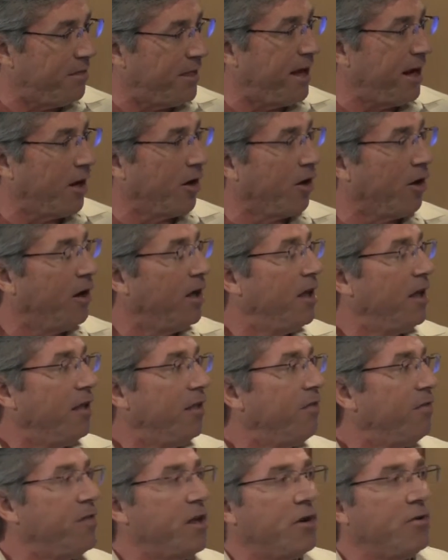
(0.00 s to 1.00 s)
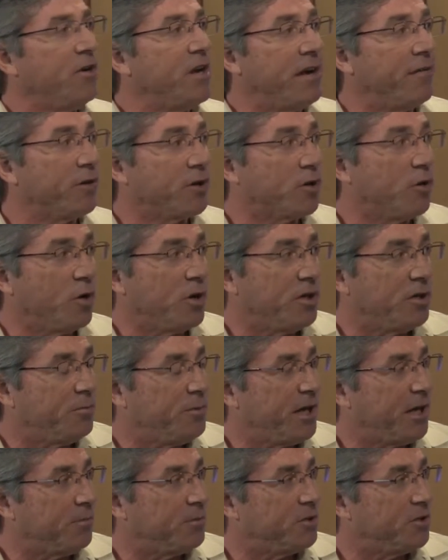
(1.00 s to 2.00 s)
they're never going to
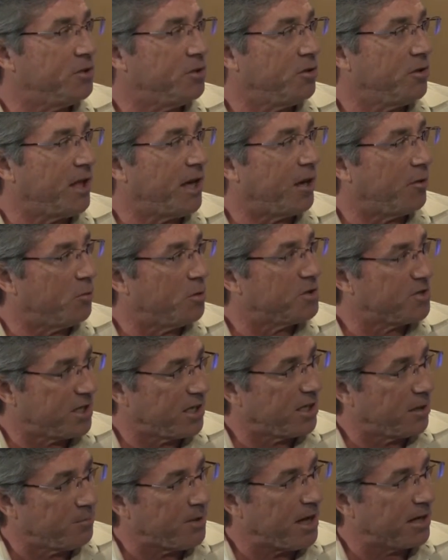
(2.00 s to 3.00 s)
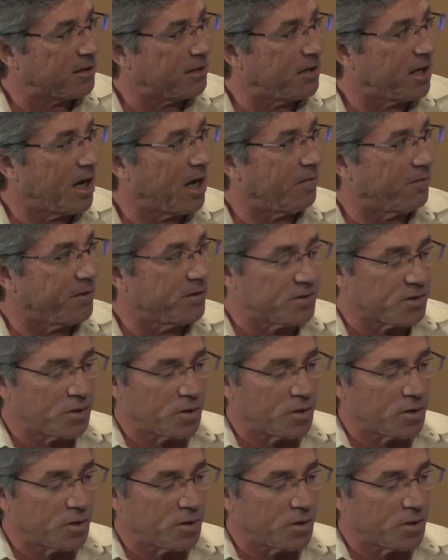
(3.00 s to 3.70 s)
be able to do that once they get back to the office.